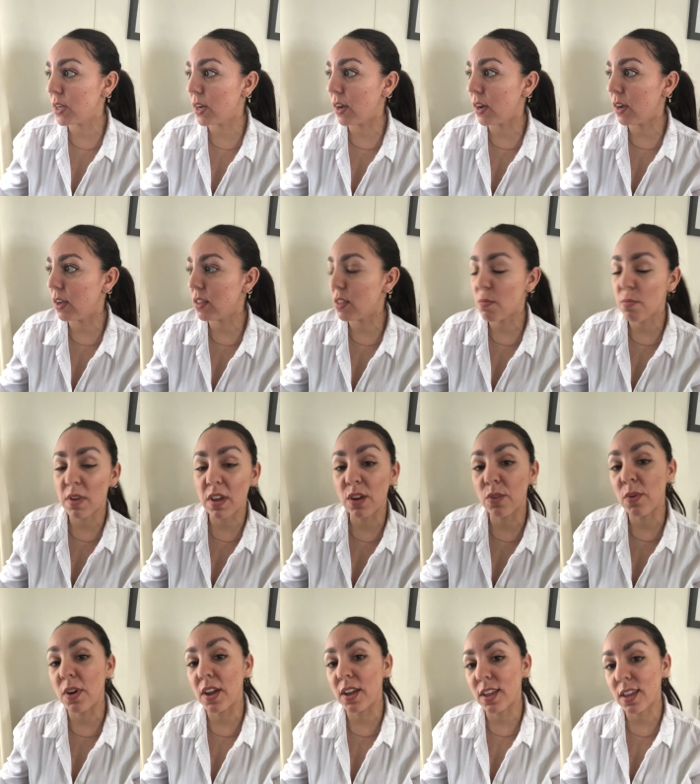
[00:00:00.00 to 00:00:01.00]
on the
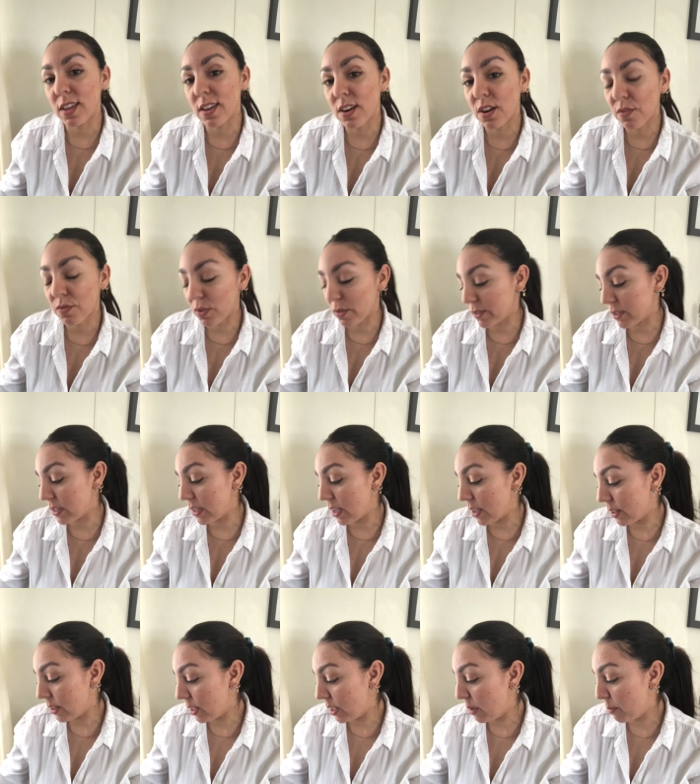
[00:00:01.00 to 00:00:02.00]
bandwagon of
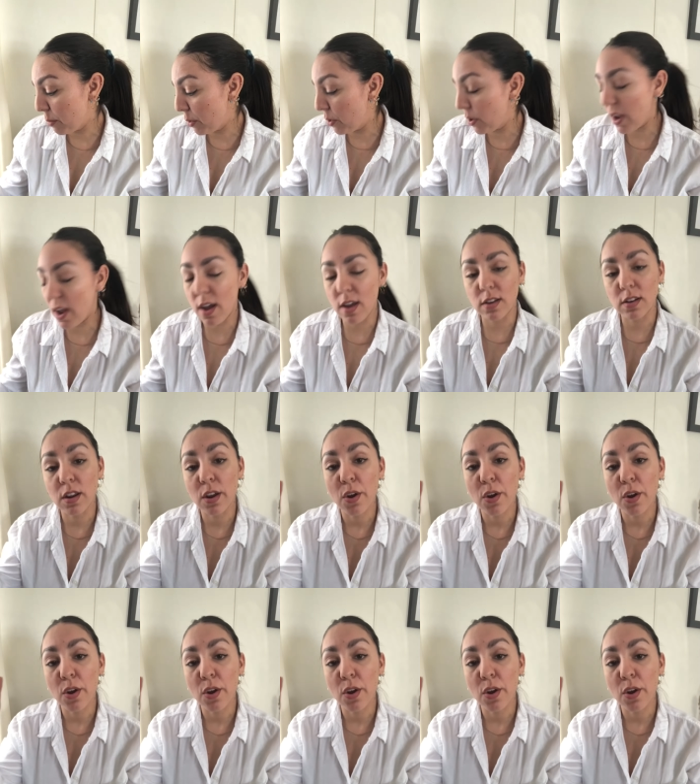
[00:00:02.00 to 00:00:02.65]
using the Monat,